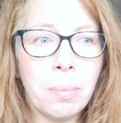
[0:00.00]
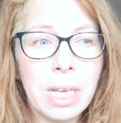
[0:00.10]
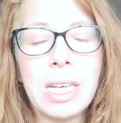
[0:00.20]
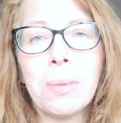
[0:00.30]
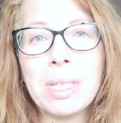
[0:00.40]

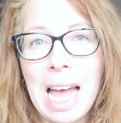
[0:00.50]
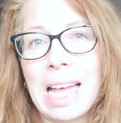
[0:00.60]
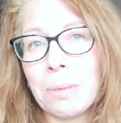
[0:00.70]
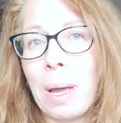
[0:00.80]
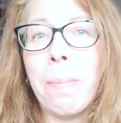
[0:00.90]
mediums
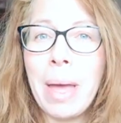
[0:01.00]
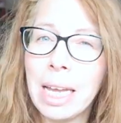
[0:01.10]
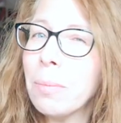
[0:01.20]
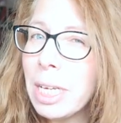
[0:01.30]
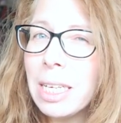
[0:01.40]
as my
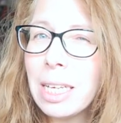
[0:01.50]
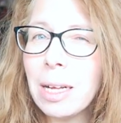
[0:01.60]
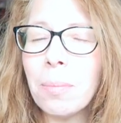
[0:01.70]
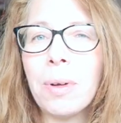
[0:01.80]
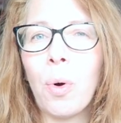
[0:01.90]
main
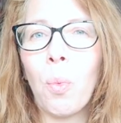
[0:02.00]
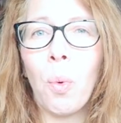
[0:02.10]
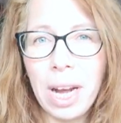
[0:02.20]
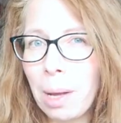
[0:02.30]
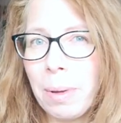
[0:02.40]
medium.
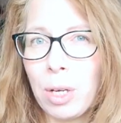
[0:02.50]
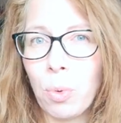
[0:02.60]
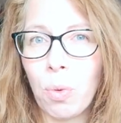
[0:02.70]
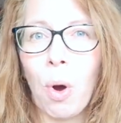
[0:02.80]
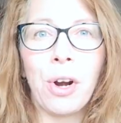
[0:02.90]
When I
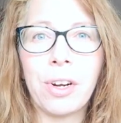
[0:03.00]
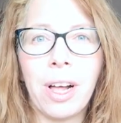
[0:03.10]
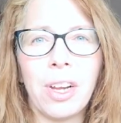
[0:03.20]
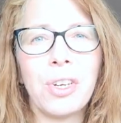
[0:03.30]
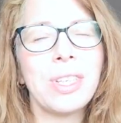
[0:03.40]
paint with
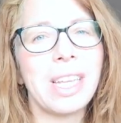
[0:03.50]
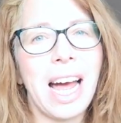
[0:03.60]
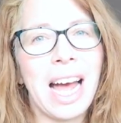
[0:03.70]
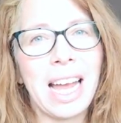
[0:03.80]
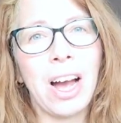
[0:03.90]
watercolors,
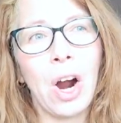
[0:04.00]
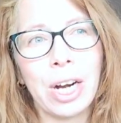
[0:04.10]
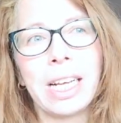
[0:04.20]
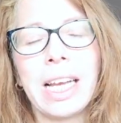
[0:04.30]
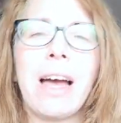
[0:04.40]
I
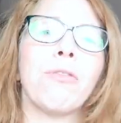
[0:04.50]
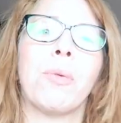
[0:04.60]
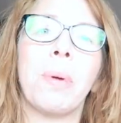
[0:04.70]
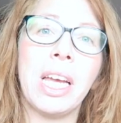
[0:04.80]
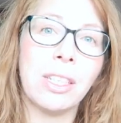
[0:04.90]
hardly
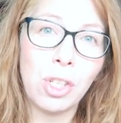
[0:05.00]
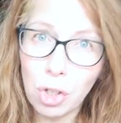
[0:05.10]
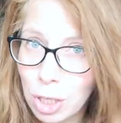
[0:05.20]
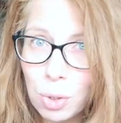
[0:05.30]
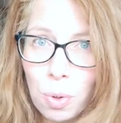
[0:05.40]
ever paint
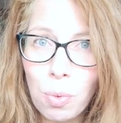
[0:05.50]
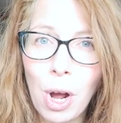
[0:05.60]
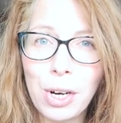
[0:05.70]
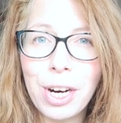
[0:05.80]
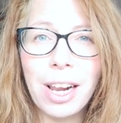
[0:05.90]
just with
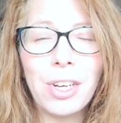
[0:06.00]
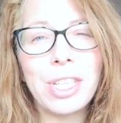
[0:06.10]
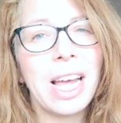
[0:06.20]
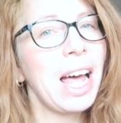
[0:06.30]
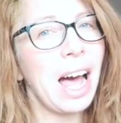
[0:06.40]

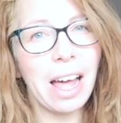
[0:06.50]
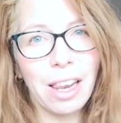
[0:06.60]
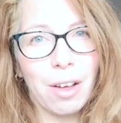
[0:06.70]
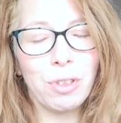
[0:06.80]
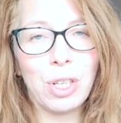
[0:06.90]
watercolors.
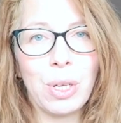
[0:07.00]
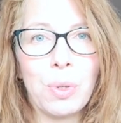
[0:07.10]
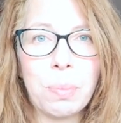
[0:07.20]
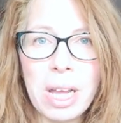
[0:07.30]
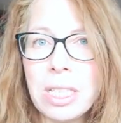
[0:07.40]
I love to
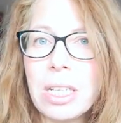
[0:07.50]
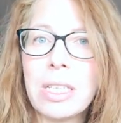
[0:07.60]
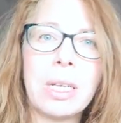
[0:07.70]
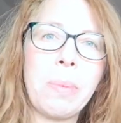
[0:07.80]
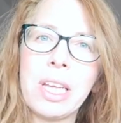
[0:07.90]
use
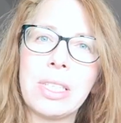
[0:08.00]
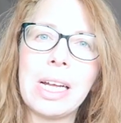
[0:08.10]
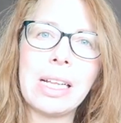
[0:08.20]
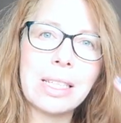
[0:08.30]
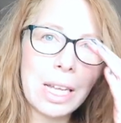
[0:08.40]
pencils and
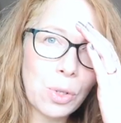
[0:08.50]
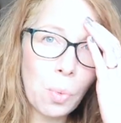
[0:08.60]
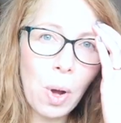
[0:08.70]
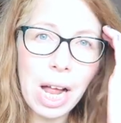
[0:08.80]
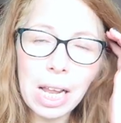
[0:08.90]
pastels
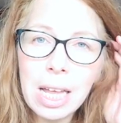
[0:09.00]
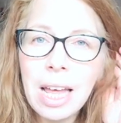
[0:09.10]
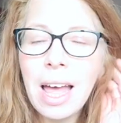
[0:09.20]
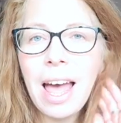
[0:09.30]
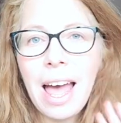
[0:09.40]
as well,
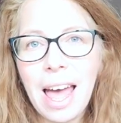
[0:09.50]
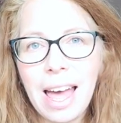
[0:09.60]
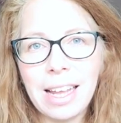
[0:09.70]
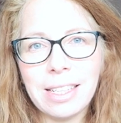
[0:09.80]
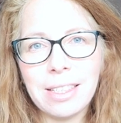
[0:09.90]

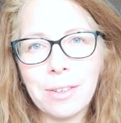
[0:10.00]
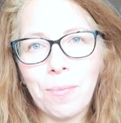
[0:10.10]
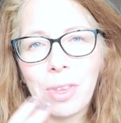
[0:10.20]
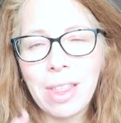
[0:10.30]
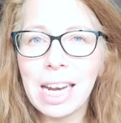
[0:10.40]
and
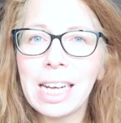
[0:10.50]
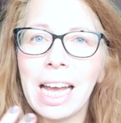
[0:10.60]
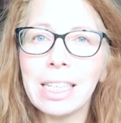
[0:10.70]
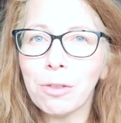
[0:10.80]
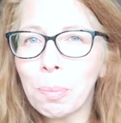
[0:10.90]
that
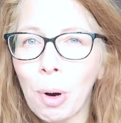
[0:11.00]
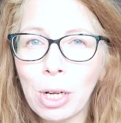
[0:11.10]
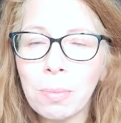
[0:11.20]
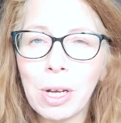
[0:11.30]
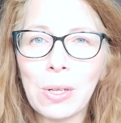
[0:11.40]
kind of
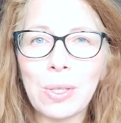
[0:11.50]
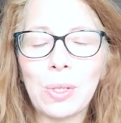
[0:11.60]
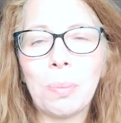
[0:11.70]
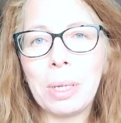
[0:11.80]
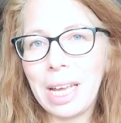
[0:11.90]
brought me
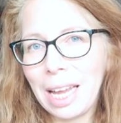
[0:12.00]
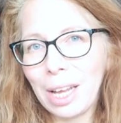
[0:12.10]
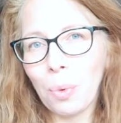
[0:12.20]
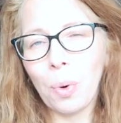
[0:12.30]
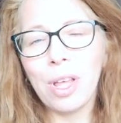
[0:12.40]
also to
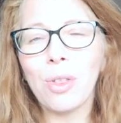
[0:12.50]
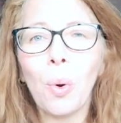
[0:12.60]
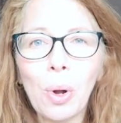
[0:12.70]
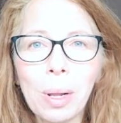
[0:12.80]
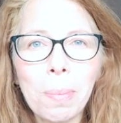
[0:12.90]
playing with
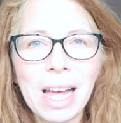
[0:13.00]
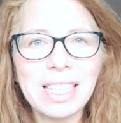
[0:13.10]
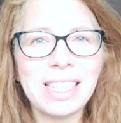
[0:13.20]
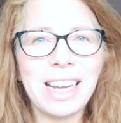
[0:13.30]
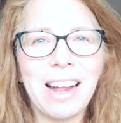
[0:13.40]
oil
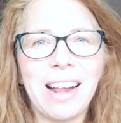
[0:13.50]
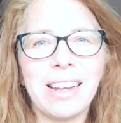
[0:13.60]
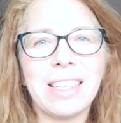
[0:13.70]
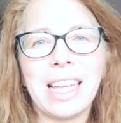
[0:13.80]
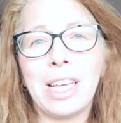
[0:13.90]

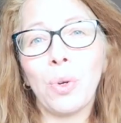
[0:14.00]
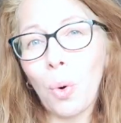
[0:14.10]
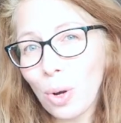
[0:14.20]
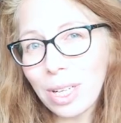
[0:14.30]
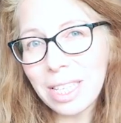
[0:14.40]
pastels and
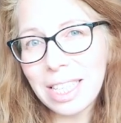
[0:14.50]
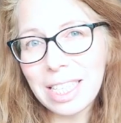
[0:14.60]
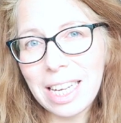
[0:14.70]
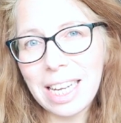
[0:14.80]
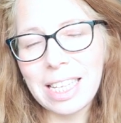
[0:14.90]
oil
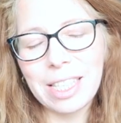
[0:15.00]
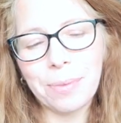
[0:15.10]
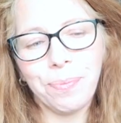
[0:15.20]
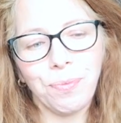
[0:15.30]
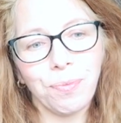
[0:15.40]
sticks,